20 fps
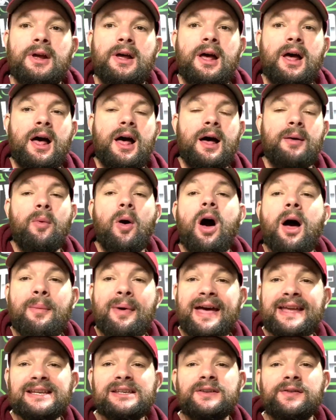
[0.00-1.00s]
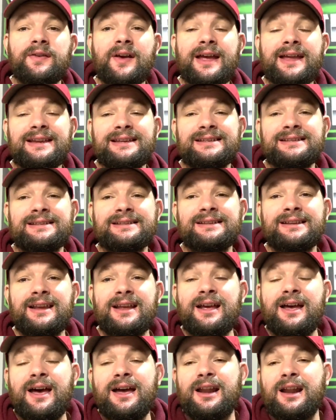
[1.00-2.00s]
I'm Aceface
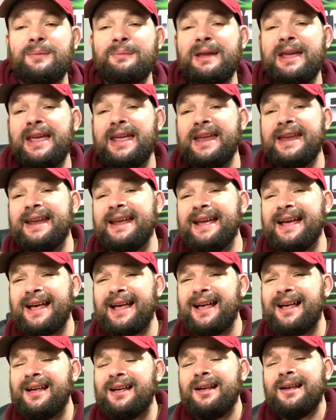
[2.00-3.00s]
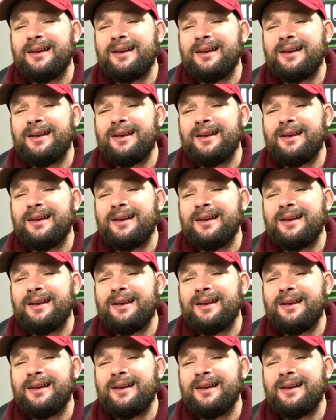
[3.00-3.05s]
and I'm here